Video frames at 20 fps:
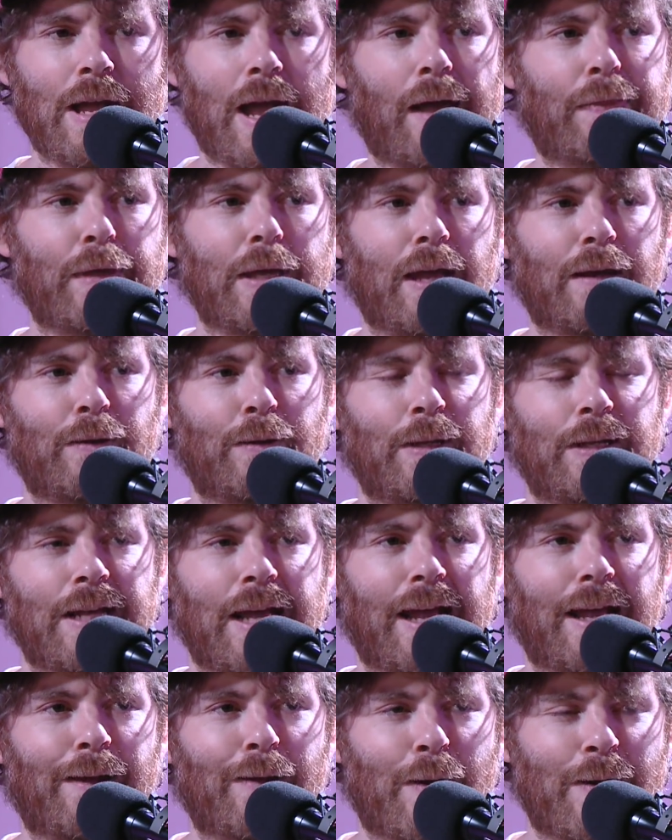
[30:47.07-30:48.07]
at the end of the
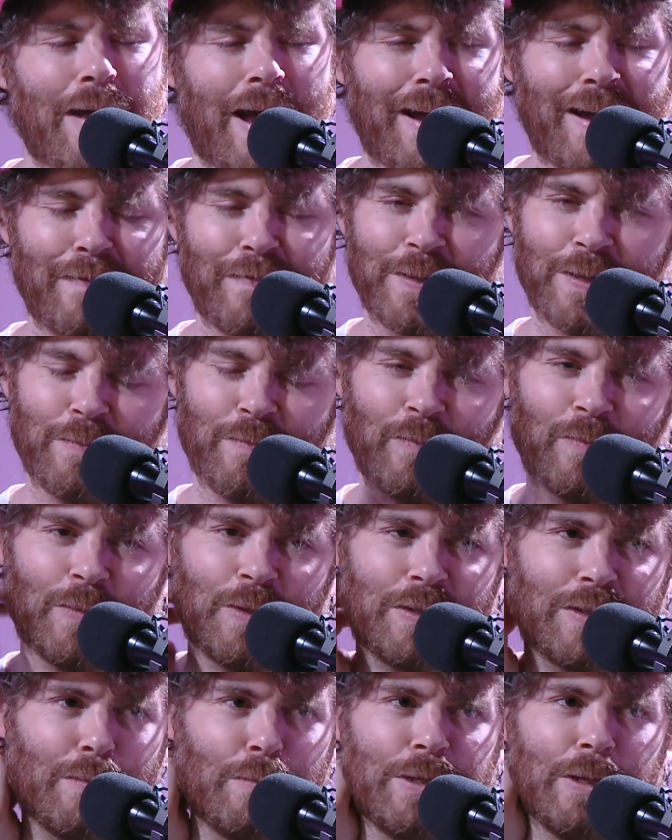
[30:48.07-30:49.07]
day, I have some
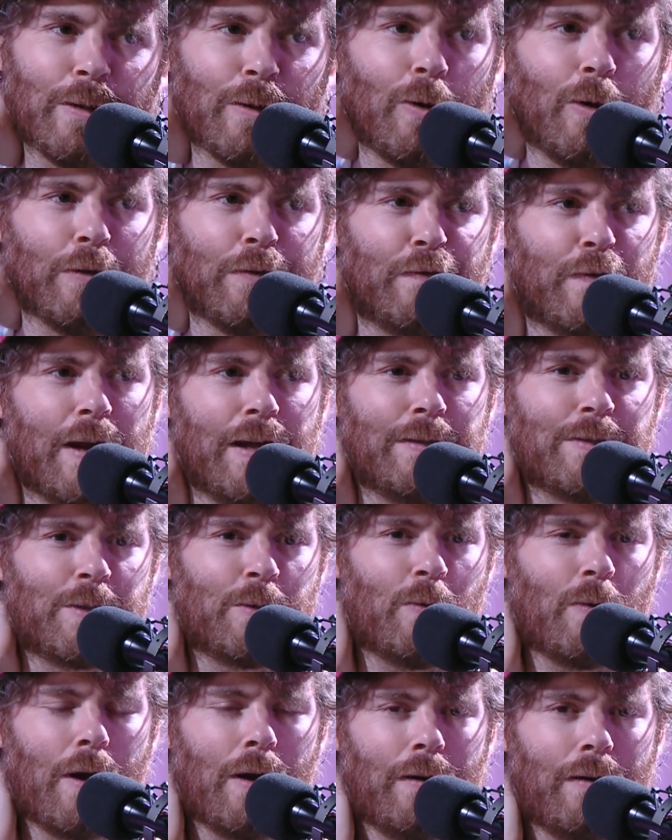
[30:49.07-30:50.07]
dear old friends
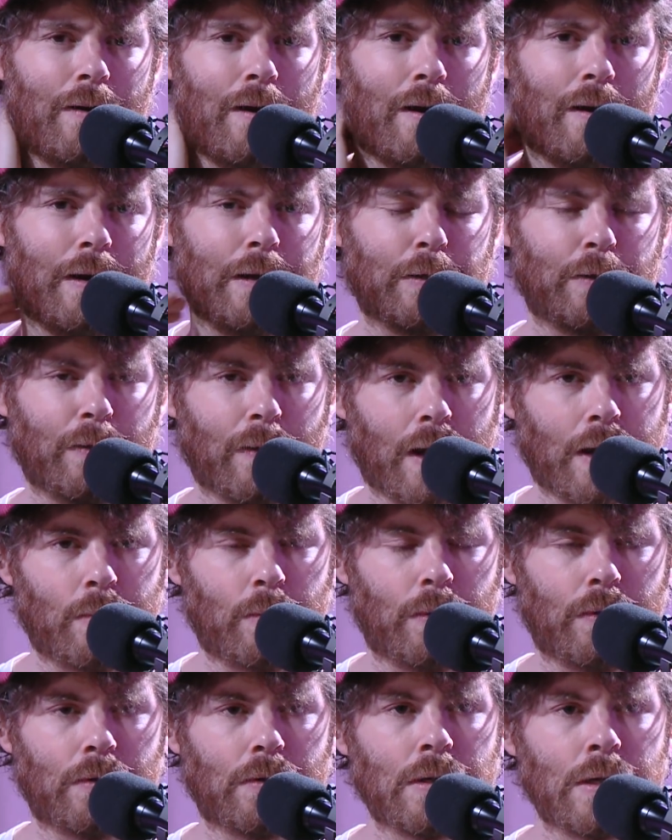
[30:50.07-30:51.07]
who are
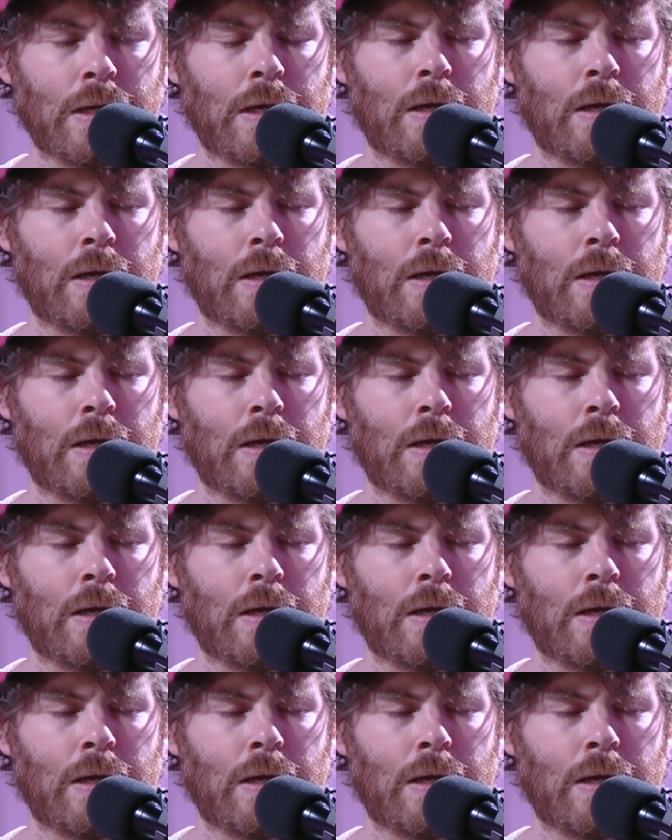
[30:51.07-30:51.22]
incredible.